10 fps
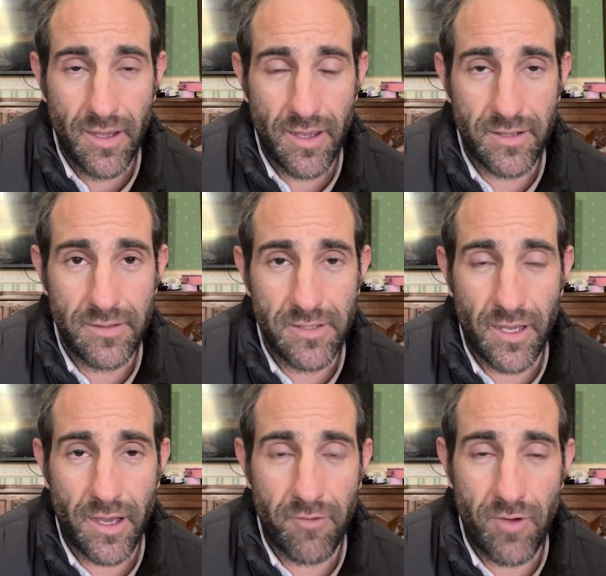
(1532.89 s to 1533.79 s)
And
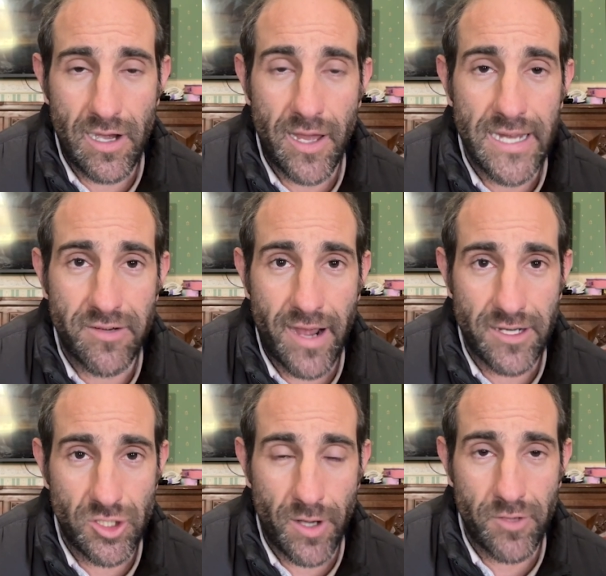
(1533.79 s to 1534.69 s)
I really liked her
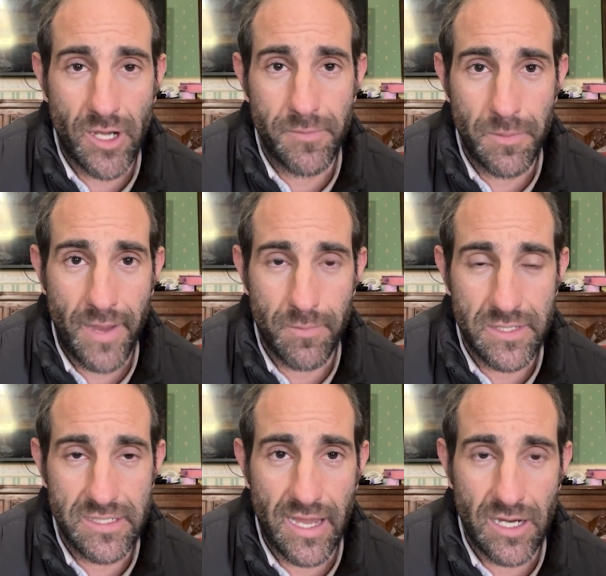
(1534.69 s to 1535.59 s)
attitude. Every time she made a
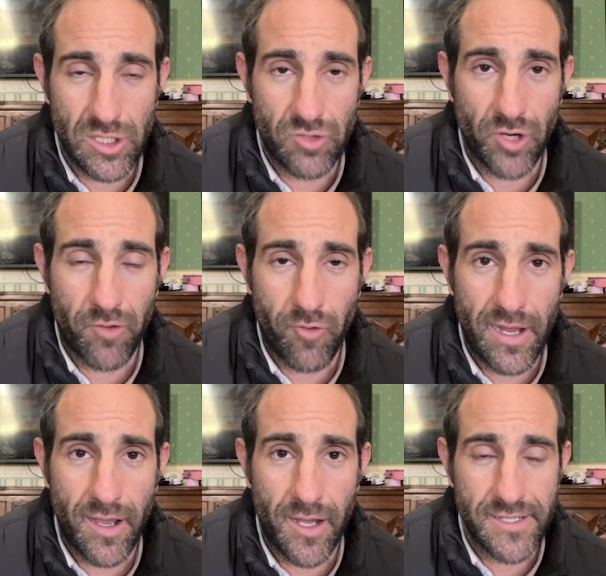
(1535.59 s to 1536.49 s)
mistake, she tried
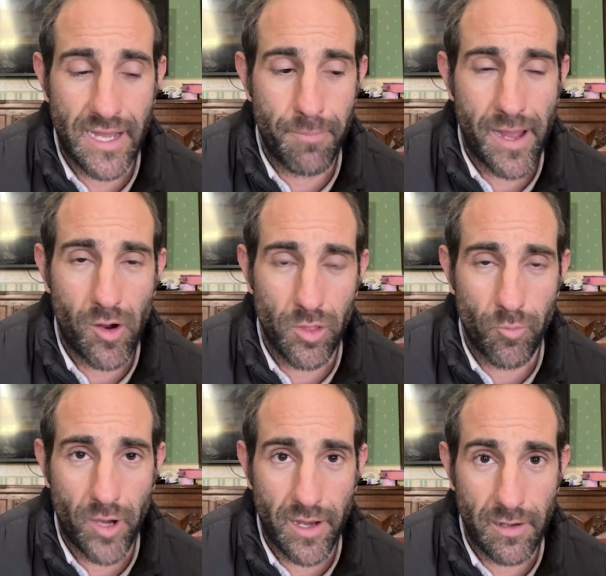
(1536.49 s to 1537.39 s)
really hard to get back on the
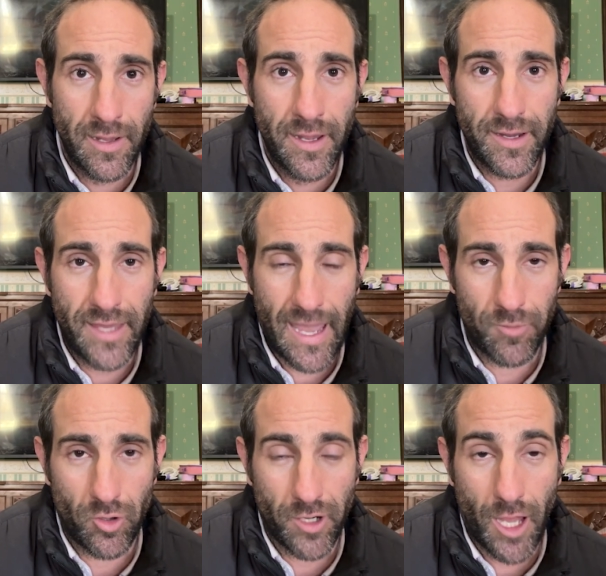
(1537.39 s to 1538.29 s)
bridle,
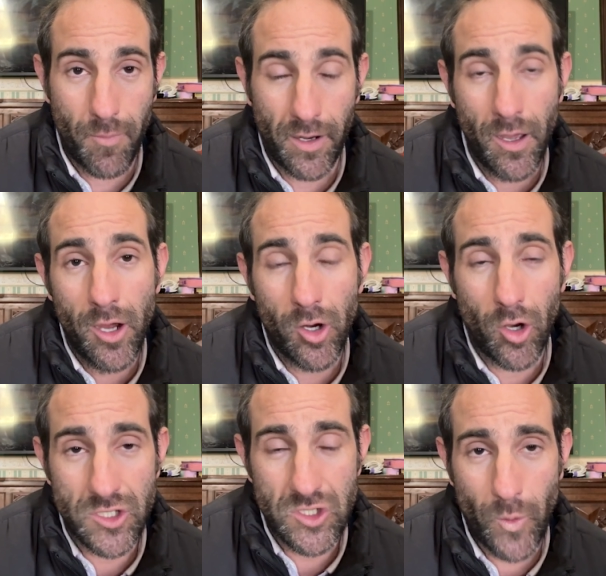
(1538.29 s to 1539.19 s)
kept on coming,
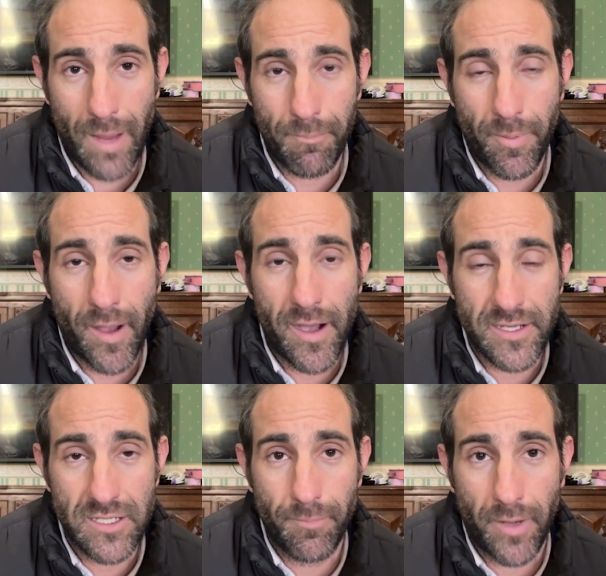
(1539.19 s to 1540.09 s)
got swept
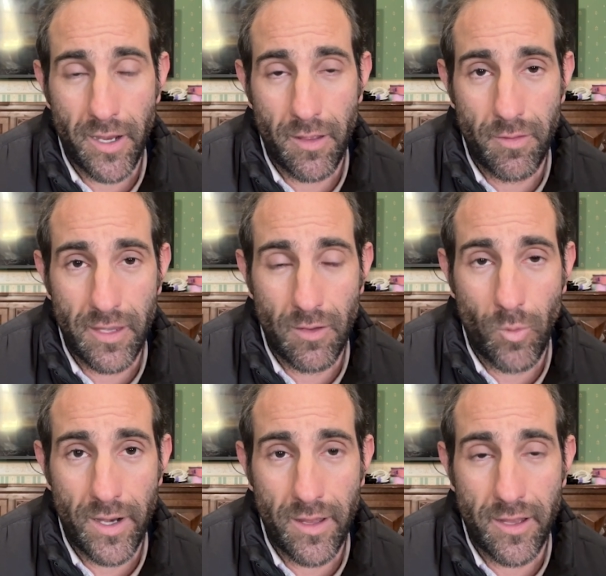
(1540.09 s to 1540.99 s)
past by the
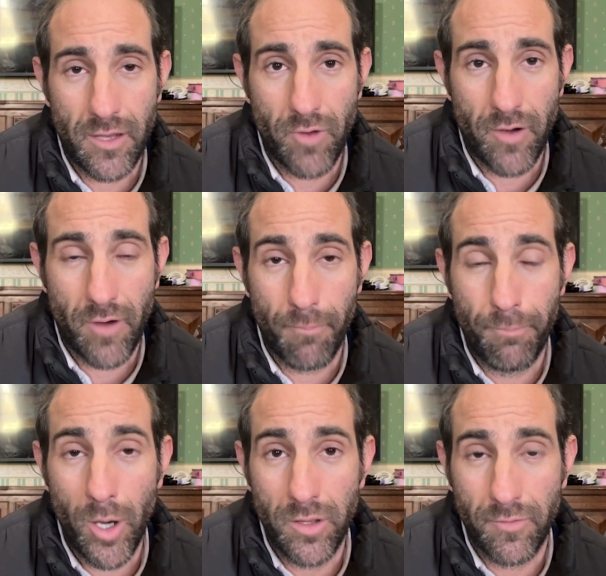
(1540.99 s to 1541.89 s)
winner and the runner-up,
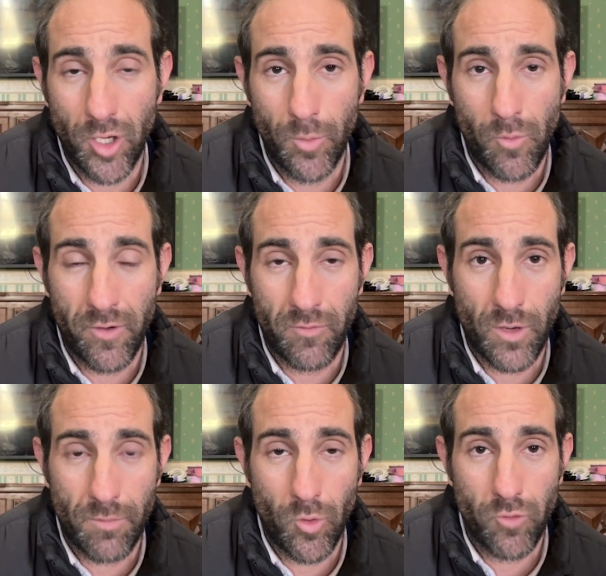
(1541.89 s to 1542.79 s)
both of whom were ridden
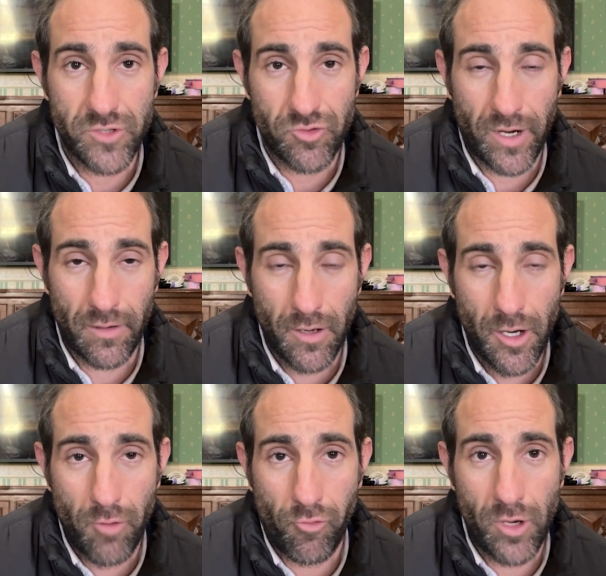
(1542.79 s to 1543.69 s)
with more restraint
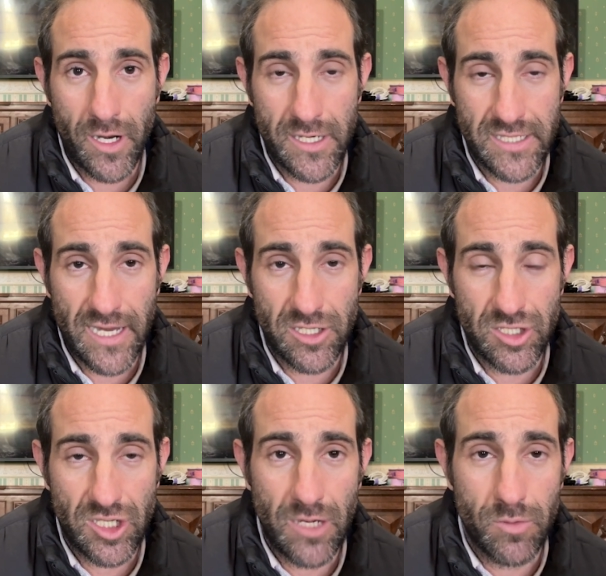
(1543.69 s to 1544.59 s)
through the early stages.
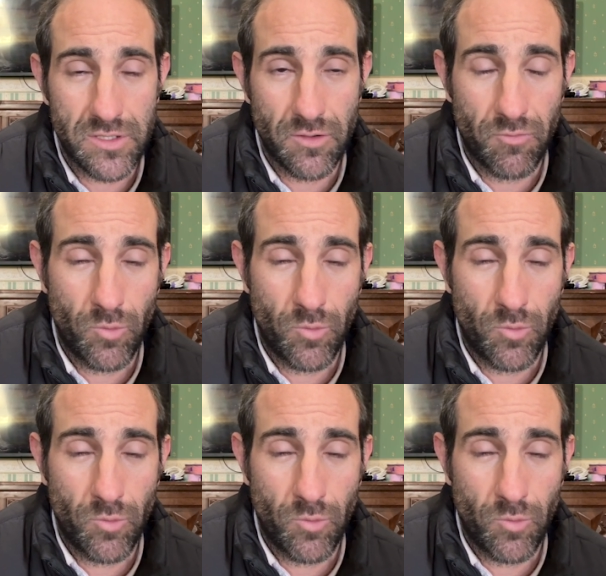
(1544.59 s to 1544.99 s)
She was